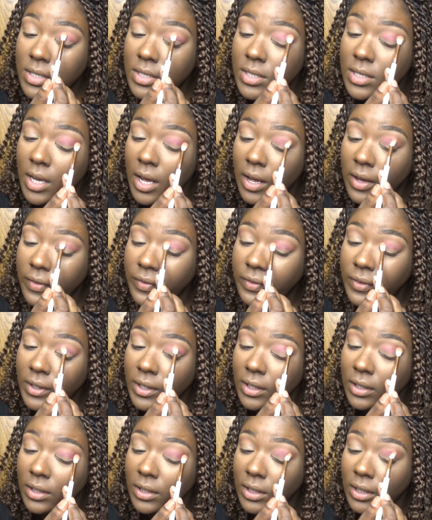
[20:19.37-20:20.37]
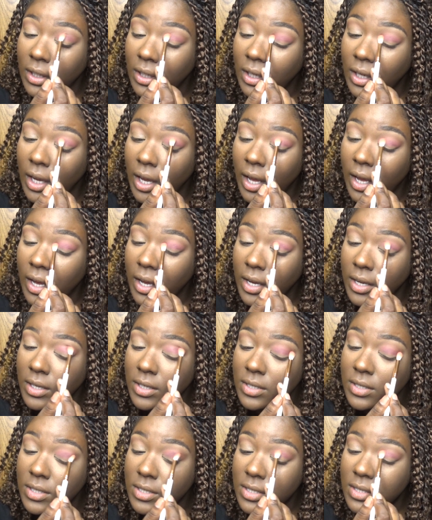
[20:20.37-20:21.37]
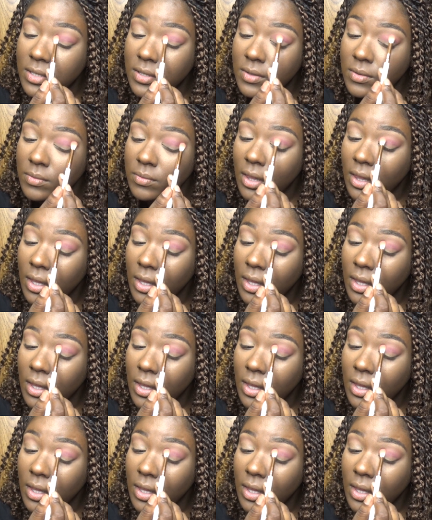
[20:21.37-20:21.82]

definitely, yes,